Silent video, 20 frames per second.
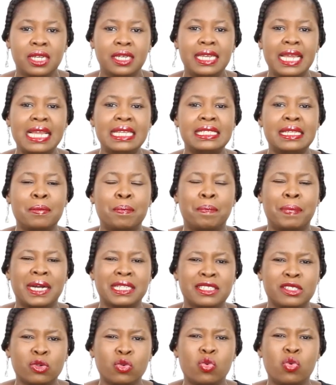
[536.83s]
There is a
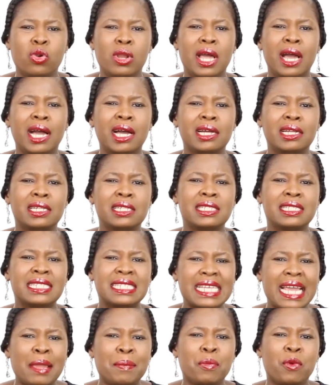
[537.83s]
particular
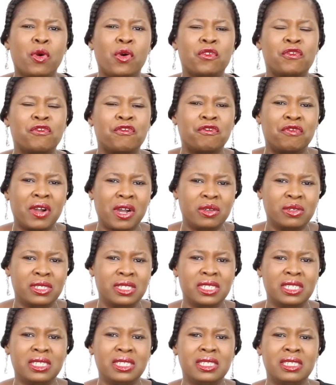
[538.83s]
type of
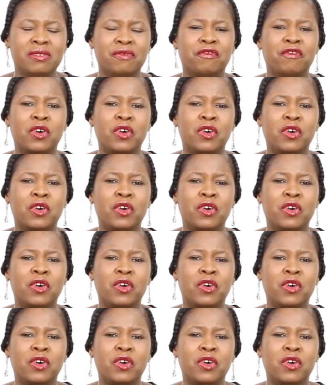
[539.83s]
funding